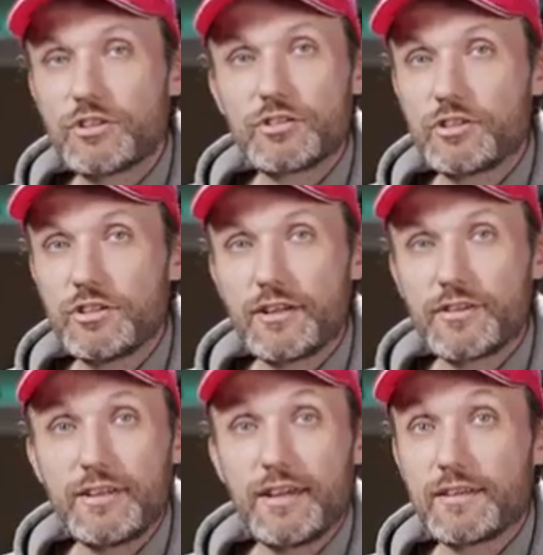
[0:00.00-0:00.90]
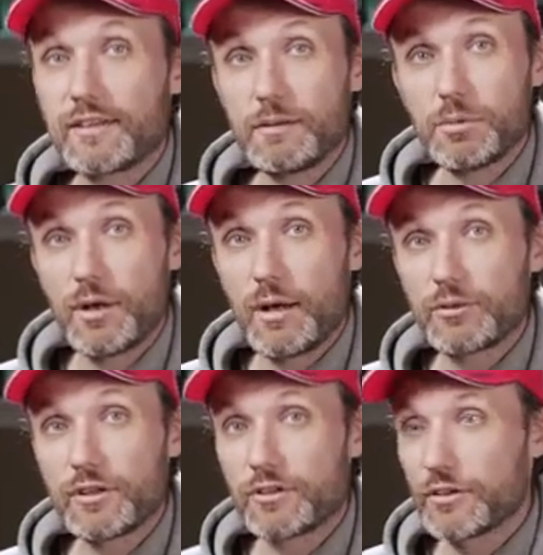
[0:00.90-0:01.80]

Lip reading: as good as any other gimbal out there.